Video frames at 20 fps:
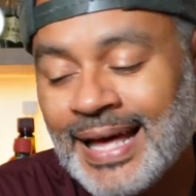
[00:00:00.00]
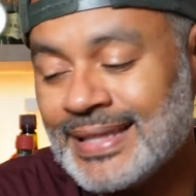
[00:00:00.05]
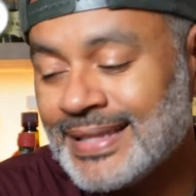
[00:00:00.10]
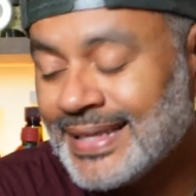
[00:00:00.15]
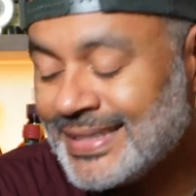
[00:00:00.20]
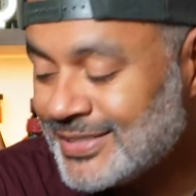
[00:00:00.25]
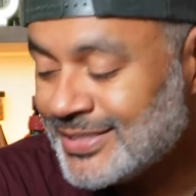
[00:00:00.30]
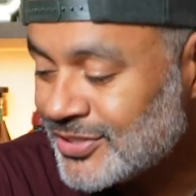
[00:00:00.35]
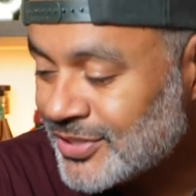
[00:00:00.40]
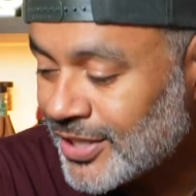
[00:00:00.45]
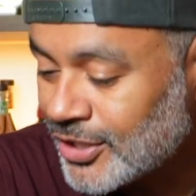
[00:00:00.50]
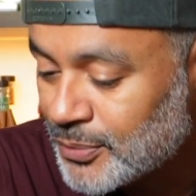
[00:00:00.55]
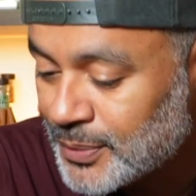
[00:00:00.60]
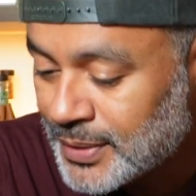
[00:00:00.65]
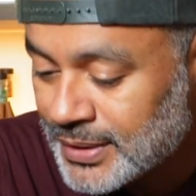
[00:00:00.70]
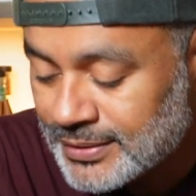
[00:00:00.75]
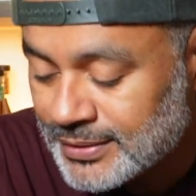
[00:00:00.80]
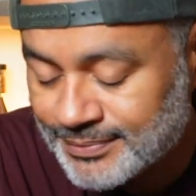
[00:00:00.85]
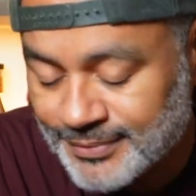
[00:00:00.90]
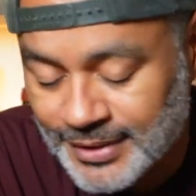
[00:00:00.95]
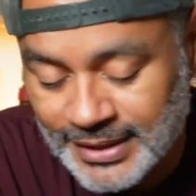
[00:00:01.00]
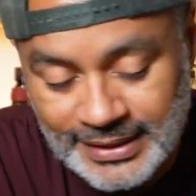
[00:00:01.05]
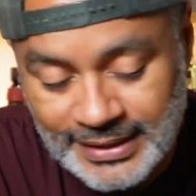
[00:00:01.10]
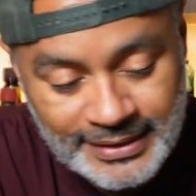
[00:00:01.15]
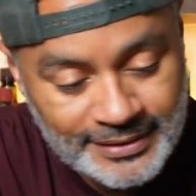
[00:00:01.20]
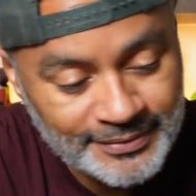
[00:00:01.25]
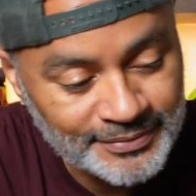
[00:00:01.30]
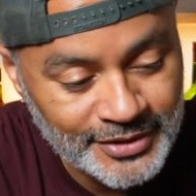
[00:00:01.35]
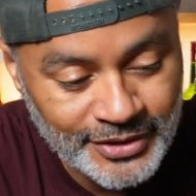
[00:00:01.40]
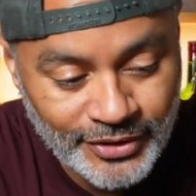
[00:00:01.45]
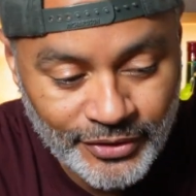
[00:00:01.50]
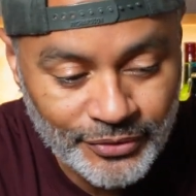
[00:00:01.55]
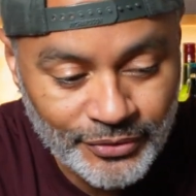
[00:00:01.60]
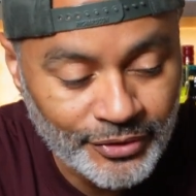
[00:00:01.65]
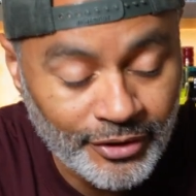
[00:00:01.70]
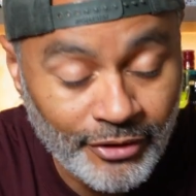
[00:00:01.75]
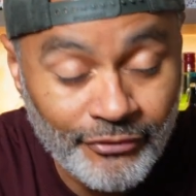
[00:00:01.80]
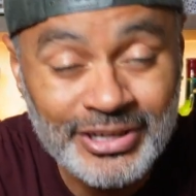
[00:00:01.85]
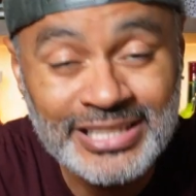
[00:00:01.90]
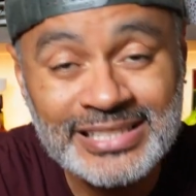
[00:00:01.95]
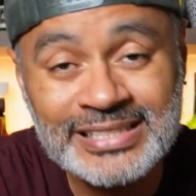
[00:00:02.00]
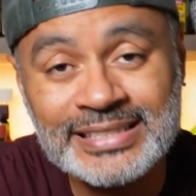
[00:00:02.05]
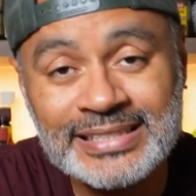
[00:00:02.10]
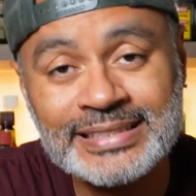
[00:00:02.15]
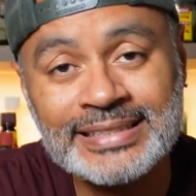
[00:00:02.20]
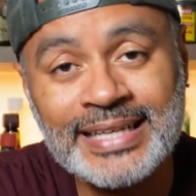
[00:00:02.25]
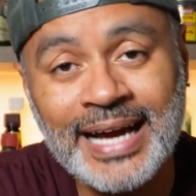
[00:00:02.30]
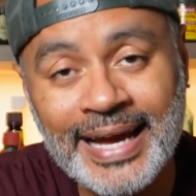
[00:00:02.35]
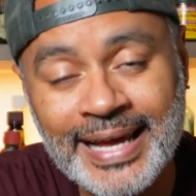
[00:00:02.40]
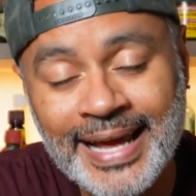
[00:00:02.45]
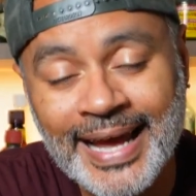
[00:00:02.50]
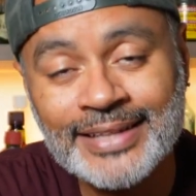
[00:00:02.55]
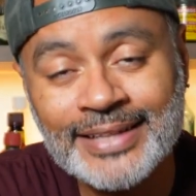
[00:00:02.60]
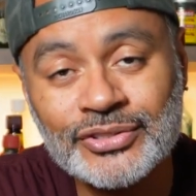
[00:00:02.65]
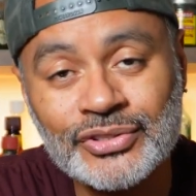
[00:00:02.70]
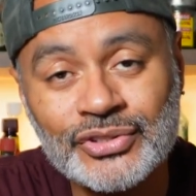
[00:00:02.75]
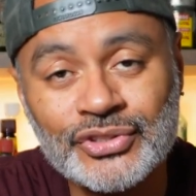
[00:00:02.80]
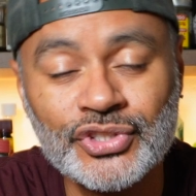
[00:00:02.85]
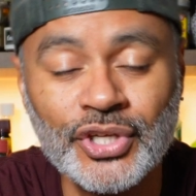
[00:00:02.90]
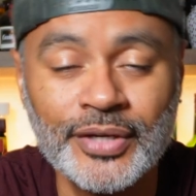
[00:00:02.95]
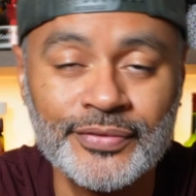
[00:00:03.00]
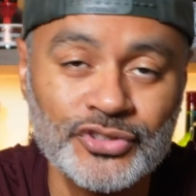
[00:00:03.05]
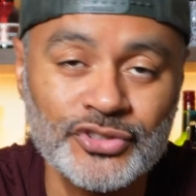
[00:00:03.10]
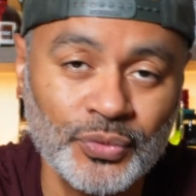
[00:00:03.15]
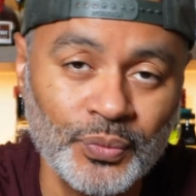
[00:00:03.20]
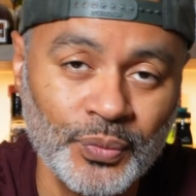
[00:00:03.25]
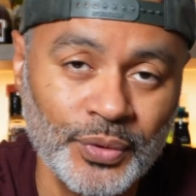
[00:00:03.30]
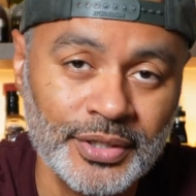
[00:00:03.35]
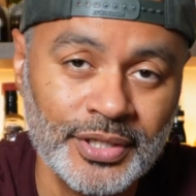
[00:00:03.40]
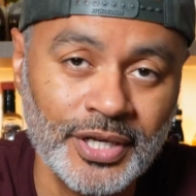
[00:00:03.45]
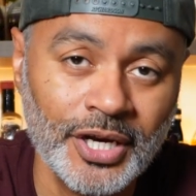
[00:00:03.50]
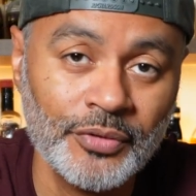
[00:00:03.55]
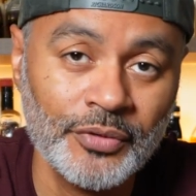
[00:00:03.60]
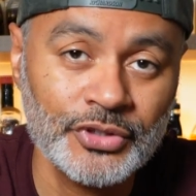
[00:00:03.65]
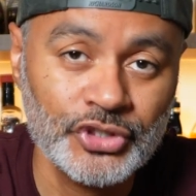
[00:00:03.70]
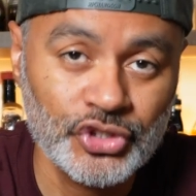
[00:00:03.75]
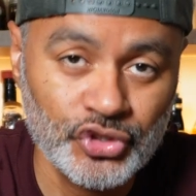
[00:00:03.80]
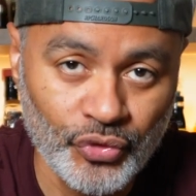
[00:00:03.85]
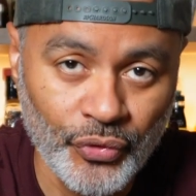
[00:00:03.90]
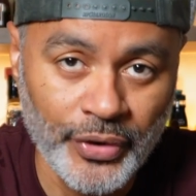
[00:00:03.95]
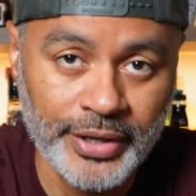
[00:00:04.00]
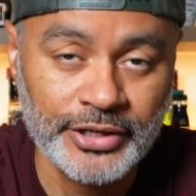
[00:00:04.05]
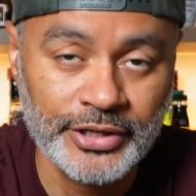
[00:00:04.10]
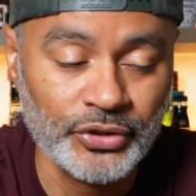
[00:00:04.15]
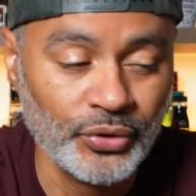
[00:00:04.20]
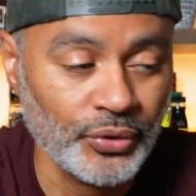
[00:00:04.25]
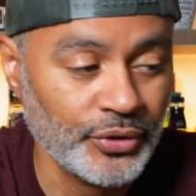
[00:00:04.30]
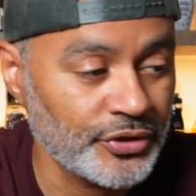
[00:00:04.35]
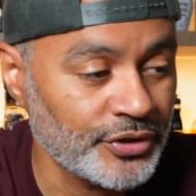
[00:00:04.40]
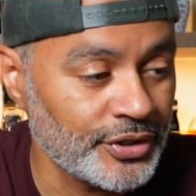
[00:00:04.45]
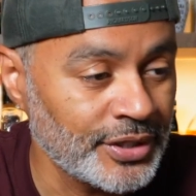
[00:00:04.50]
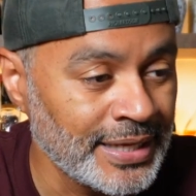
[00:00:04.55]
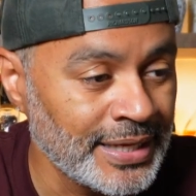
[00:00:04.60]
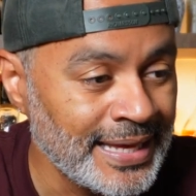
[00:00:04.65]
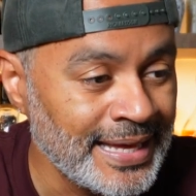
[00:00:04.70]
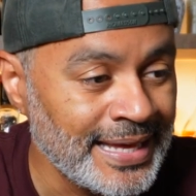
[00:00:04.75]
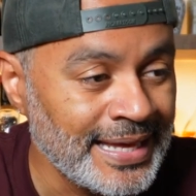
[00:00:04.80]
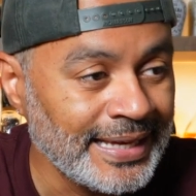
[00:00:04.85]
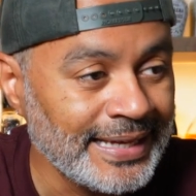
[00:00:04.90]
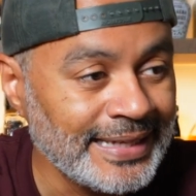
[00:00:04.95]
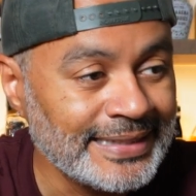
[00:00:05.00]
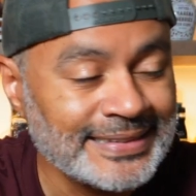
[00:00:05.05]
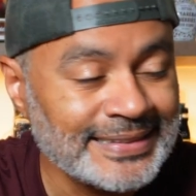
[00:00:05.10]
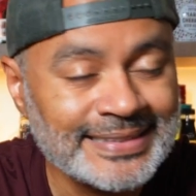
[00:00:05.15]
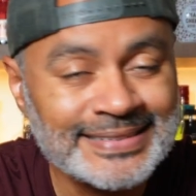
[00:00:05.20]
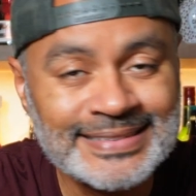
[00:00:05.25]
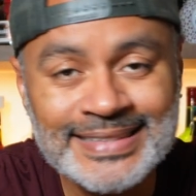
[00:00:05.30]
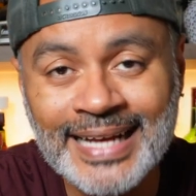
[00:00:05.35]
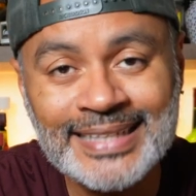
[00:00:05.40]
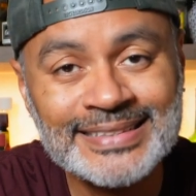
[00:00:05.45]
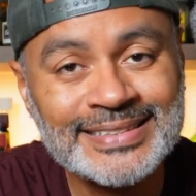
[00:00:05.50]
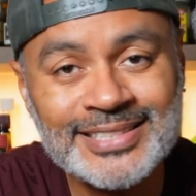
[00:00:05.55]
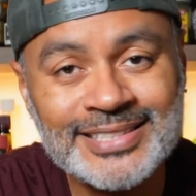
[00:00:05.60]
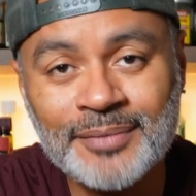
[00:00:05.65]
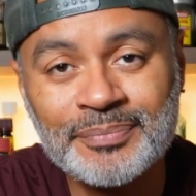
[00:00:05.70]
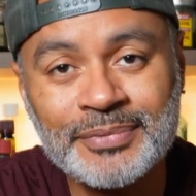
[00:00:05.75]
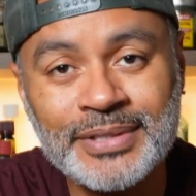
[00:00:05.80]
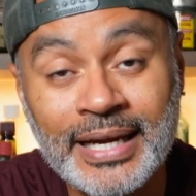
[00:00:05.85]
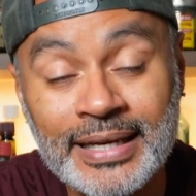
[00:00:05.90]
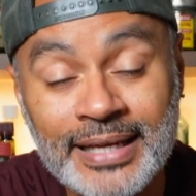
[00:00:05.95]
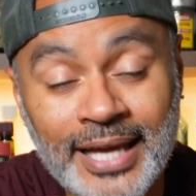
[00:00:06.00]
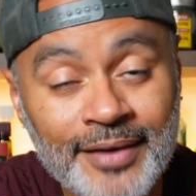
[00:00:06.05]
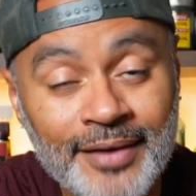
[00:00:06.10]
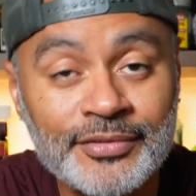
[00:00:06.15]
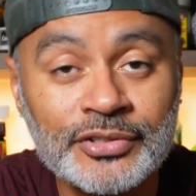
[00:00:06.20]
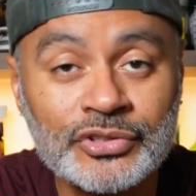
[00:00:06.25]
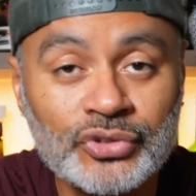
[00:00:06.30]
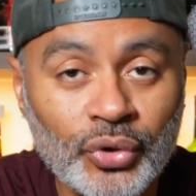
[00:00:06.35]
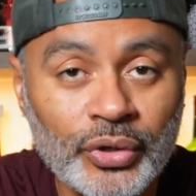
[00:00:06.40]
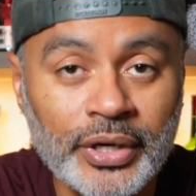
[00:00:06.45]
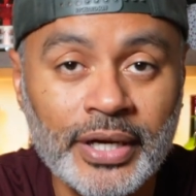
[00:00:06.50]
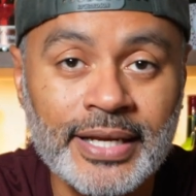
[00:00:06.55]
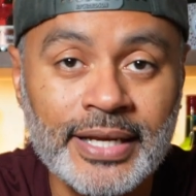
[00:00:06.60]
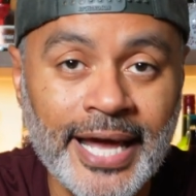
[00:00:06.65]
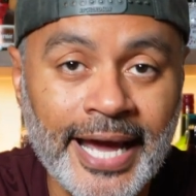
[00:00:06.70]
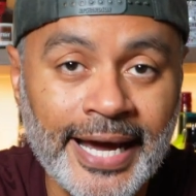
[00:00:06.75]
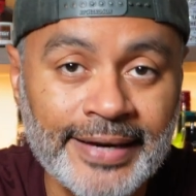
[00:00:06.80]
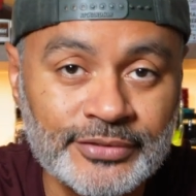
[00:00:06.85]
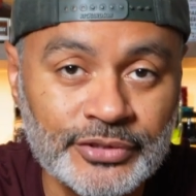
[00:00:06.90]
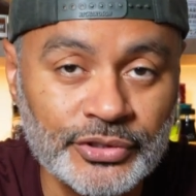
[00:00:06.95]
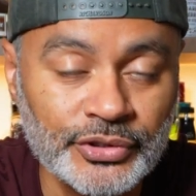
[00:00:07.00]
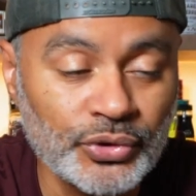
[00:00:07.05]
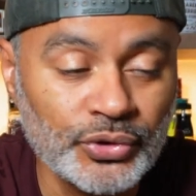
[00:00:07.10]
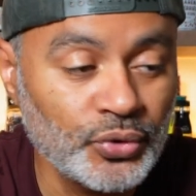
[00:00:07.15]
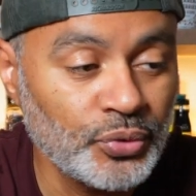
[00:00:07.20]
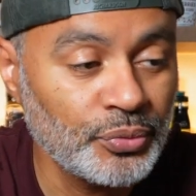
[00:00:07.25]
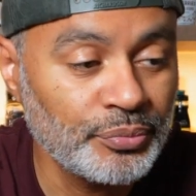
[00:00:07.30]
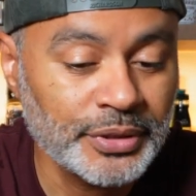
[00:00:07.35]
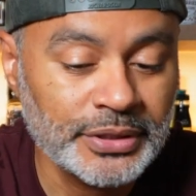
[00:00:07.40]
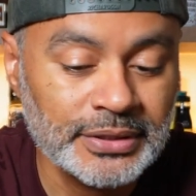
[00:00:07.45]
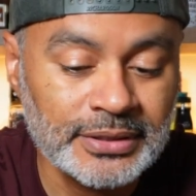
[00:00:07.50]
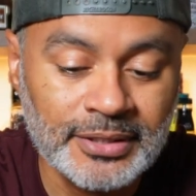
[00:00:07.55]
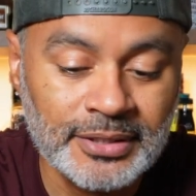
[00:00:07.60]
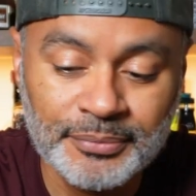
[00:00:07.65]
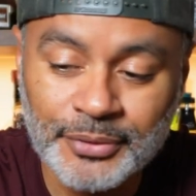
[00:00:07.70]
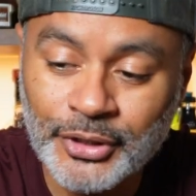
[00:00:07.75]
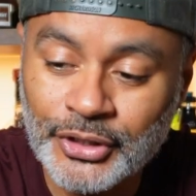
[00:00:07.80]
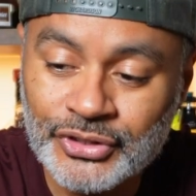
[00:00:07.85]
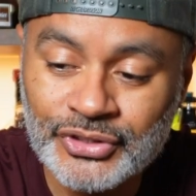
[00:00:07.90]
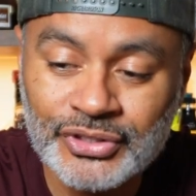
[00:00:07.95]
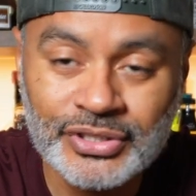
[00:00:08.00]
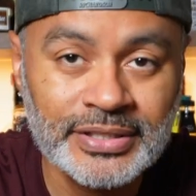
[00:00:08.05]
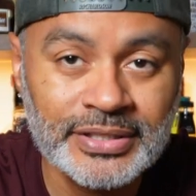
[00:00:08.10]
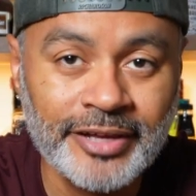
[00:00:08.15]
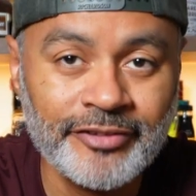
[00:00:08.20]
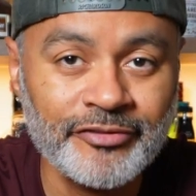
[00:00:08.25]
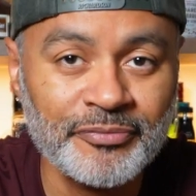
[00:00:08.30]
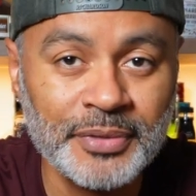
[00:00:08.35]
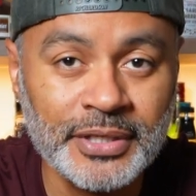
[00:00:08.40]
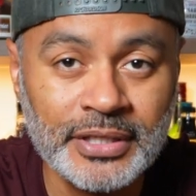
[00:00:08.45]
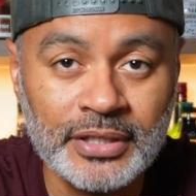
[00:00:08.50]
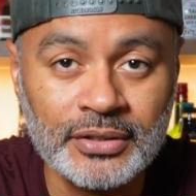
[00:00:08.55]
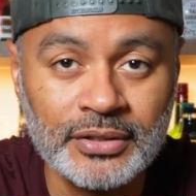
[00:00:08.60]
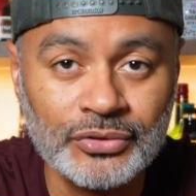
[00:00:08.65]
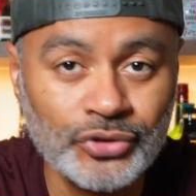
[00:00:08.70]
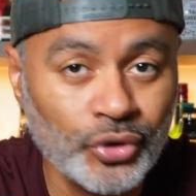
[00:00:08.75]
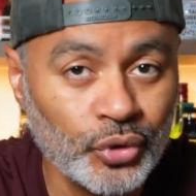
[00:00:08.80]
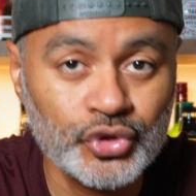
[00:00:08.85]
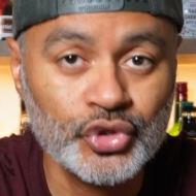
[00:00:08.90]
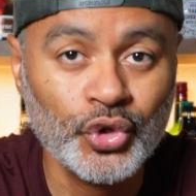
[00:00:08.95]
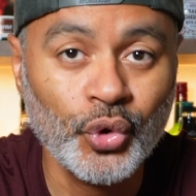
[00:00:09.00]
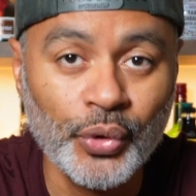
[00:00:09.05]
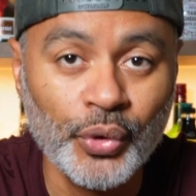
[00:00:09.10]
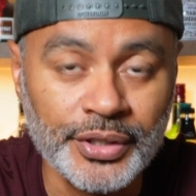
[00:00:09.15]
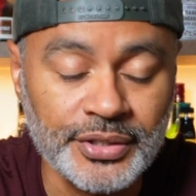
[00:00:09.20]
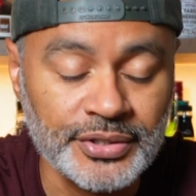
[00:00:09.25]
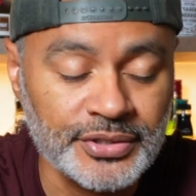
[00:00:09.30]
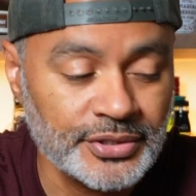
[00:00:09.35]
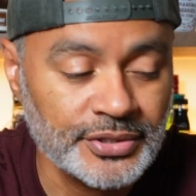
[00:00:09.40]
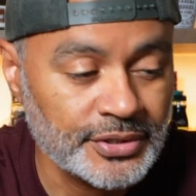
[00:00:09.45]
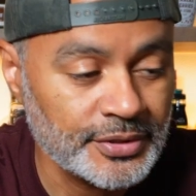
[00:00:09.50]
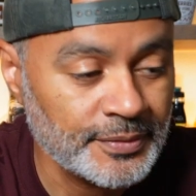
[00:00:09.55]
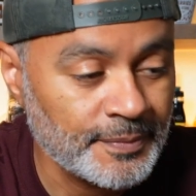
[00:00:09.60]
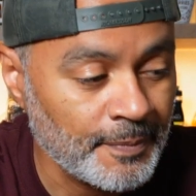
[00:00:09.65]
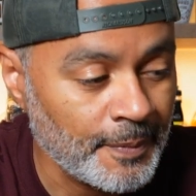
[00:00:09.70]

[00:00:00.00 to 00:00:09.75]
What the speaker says: And ladies and gentlemen, recently I had to serve someone a restraining order. It's not something I ever thought I'd have to do, but the person left me no choice.